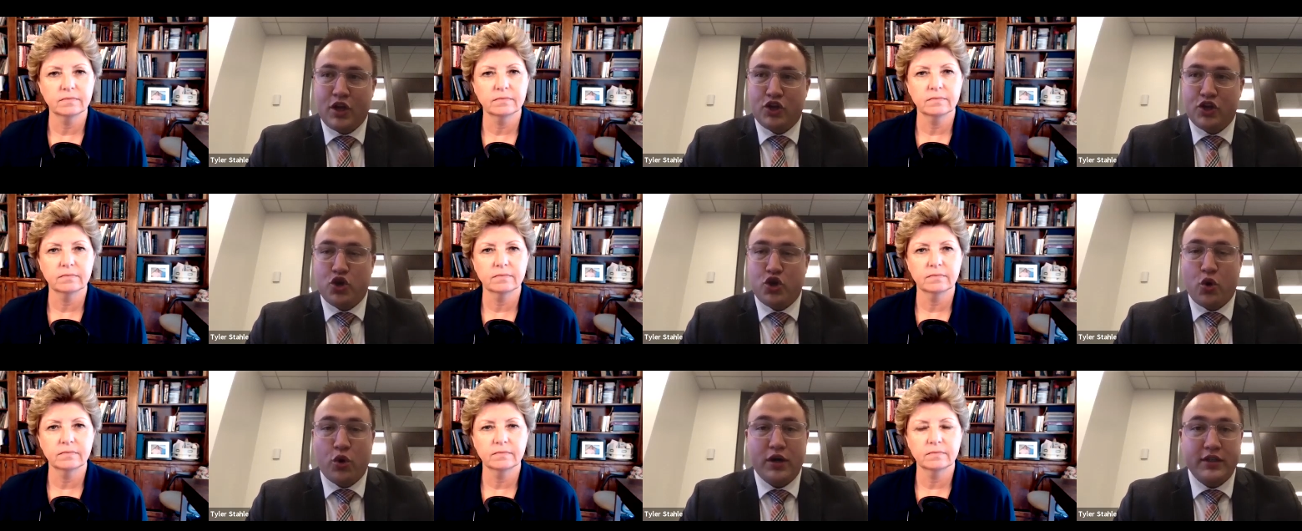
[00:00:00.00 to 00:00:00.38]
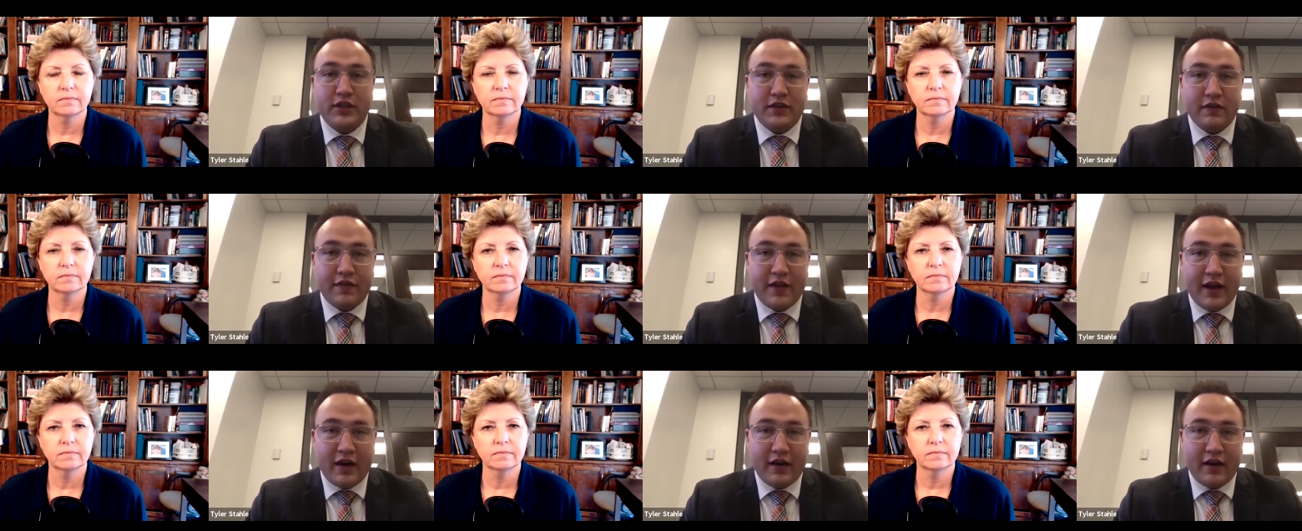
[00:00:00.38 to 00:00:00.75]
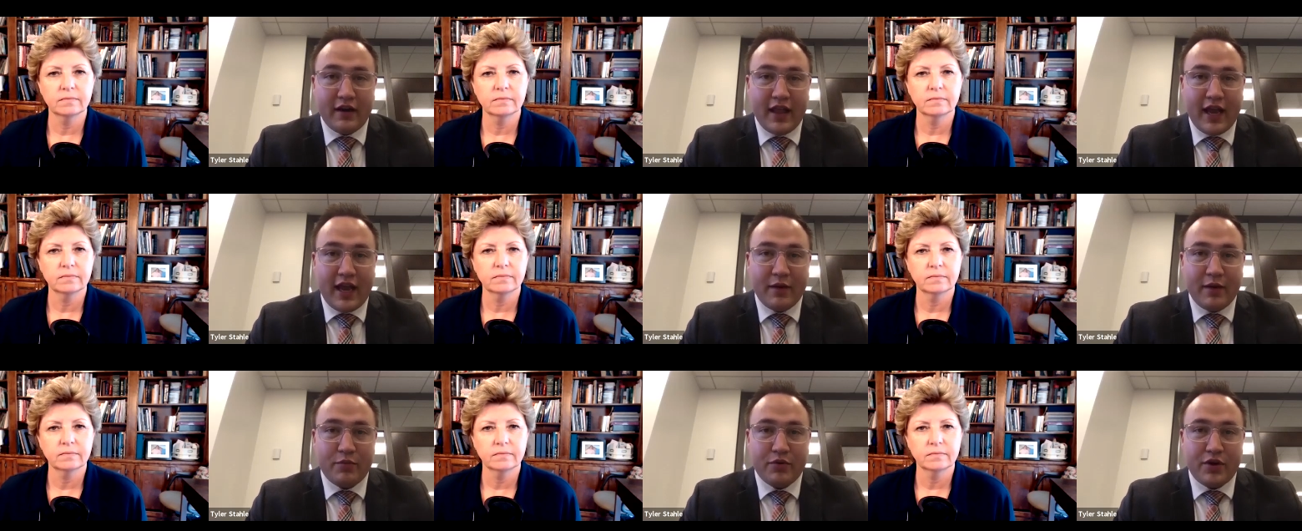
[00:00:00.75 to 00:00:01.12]
Speaker 1: tours of their
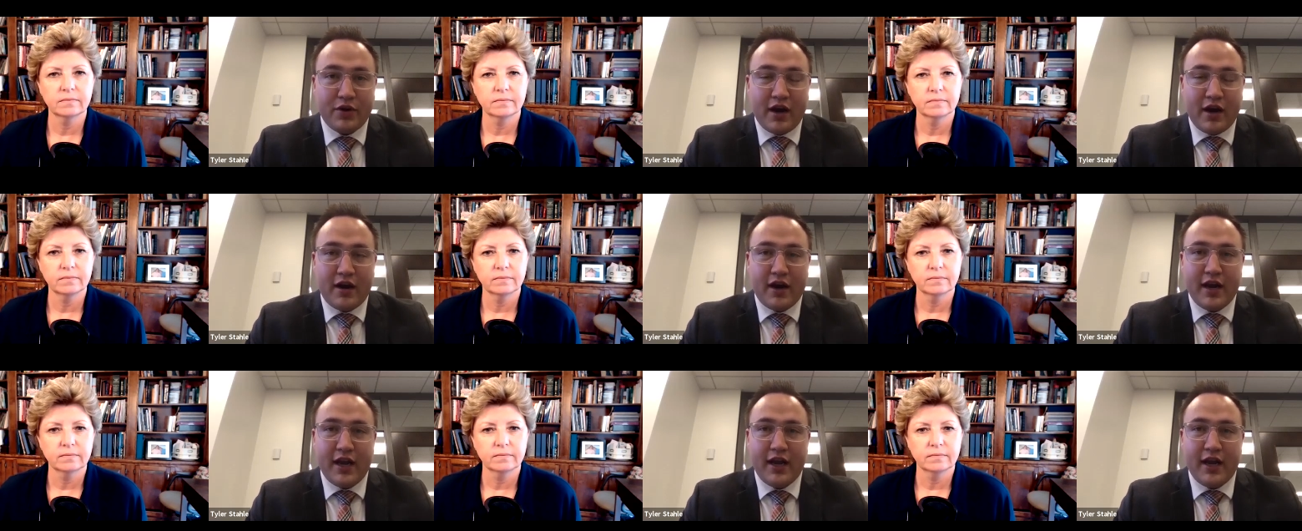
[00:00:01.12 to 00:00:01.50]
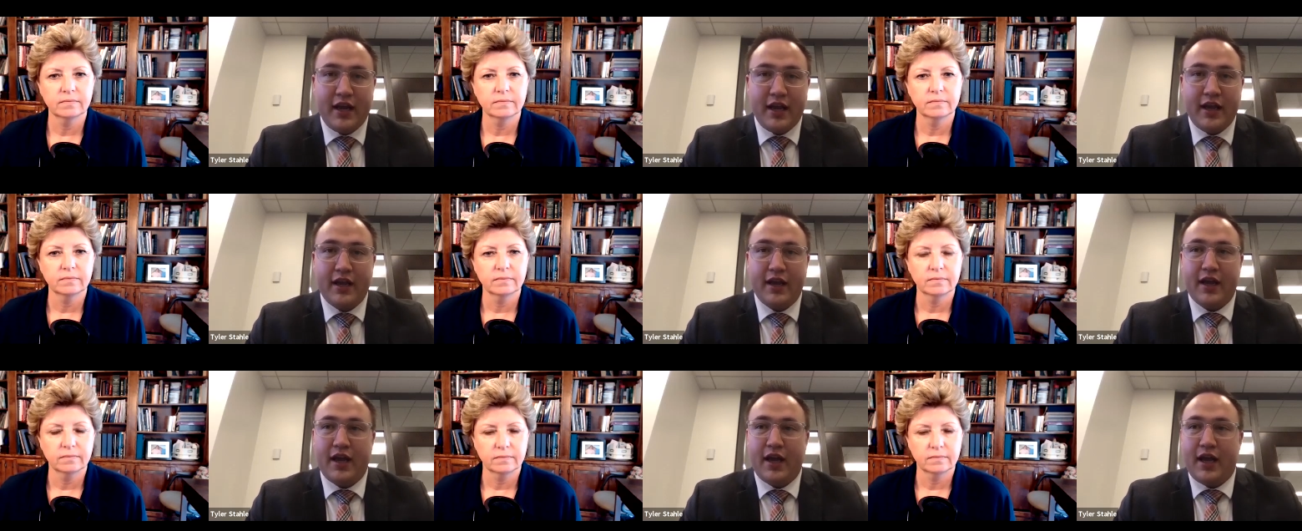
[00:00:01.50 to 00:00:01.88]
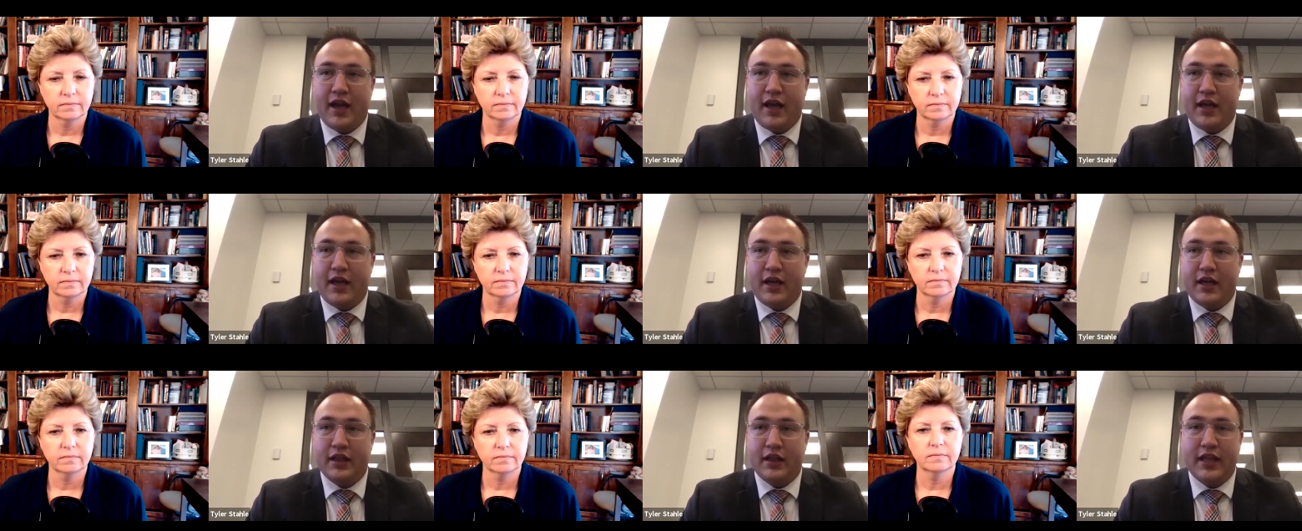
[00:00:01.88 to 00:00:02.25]
library,
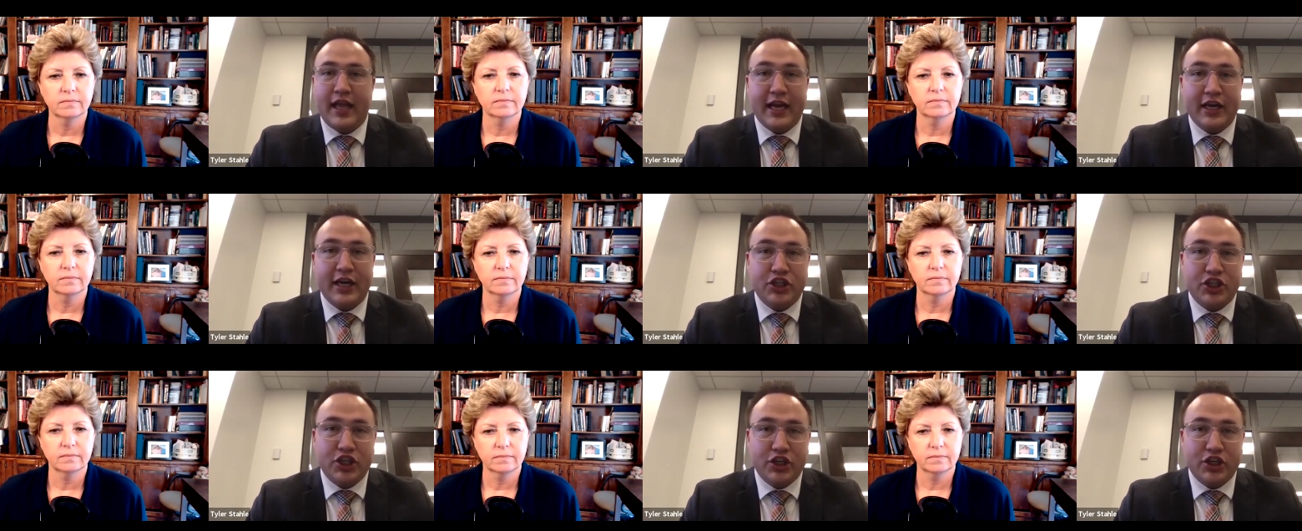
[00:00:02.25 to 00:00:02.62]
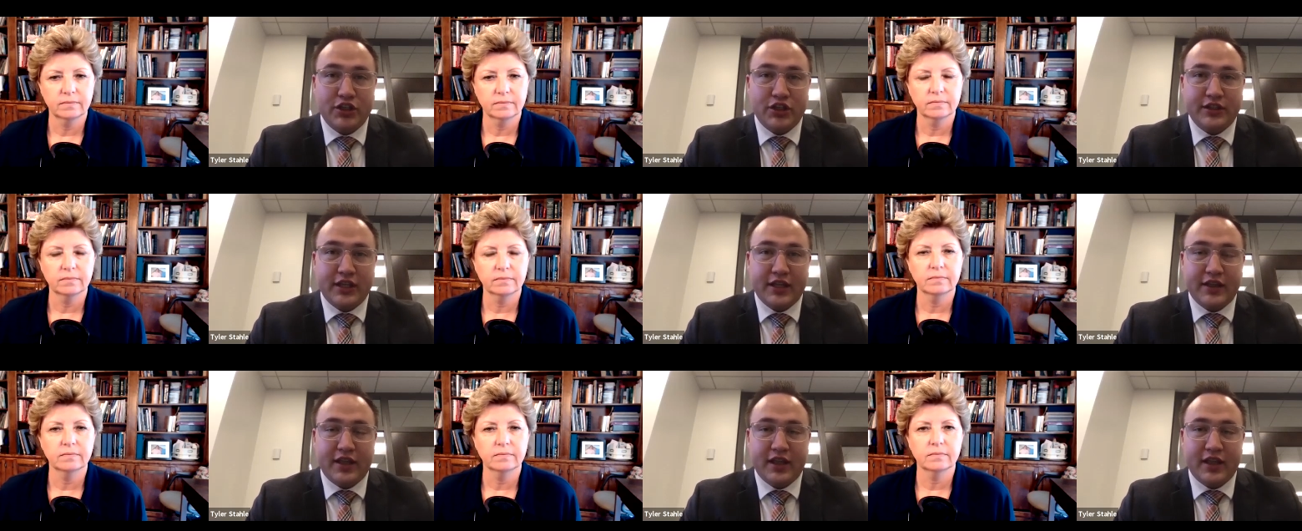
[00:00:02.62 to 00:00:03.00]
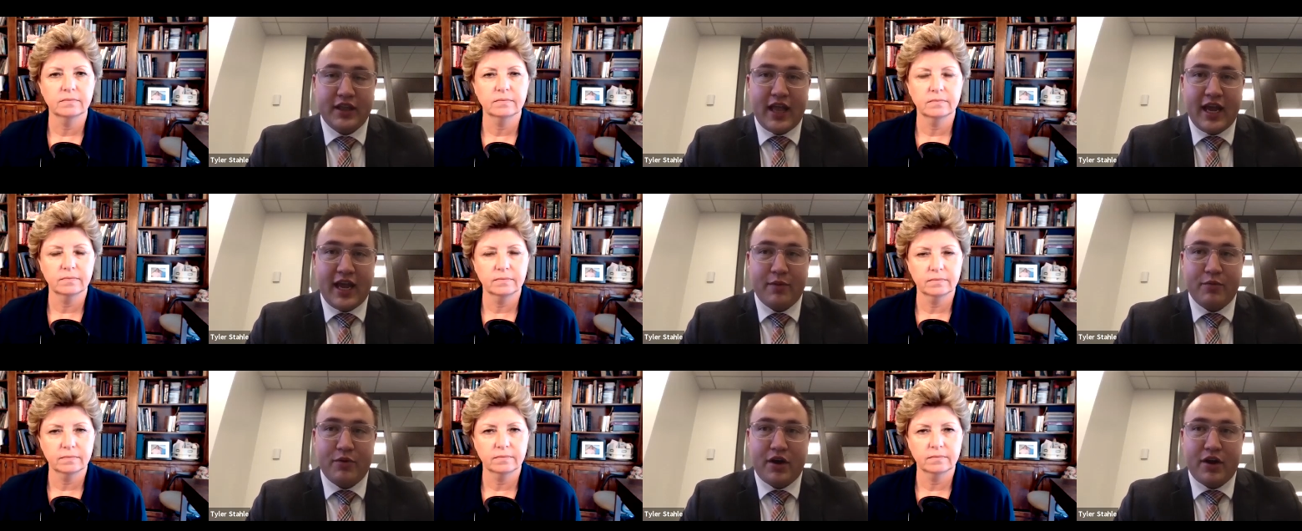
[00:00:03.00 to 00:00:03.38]
lectures at the
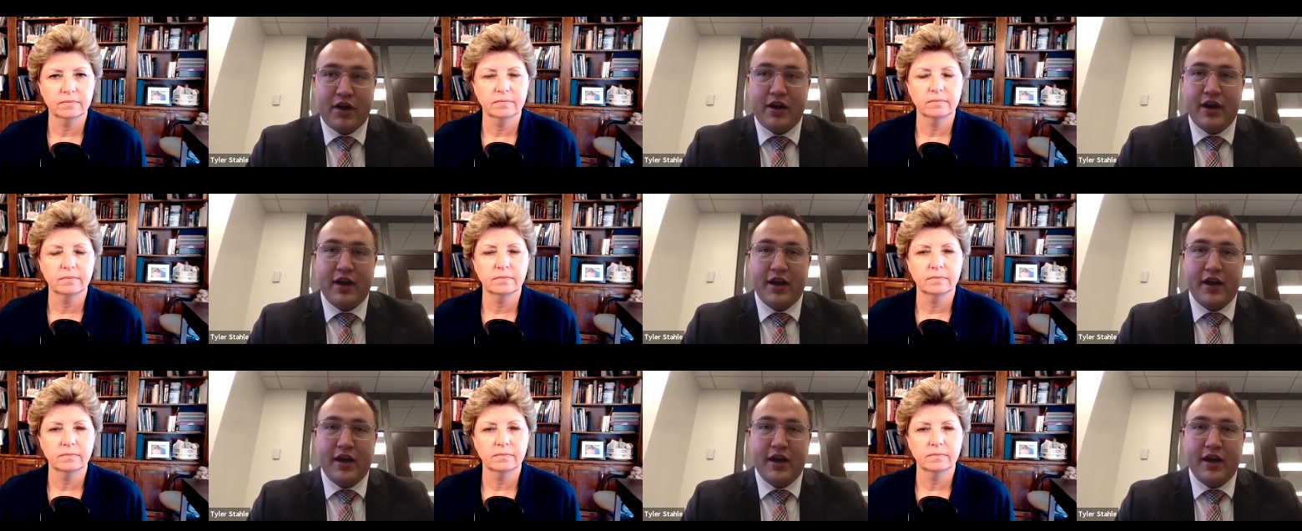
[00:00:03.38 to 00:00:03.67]
library